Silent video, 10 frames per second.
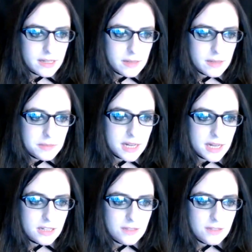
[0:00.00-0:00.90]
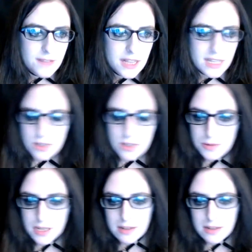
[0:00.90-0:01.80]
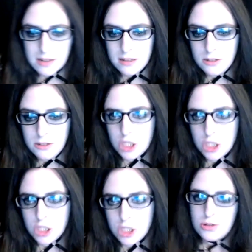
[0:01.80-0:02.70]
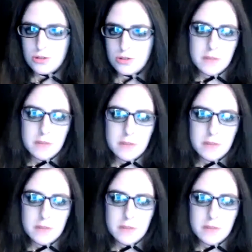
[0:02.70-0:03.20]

But I just felt like doing a little stream or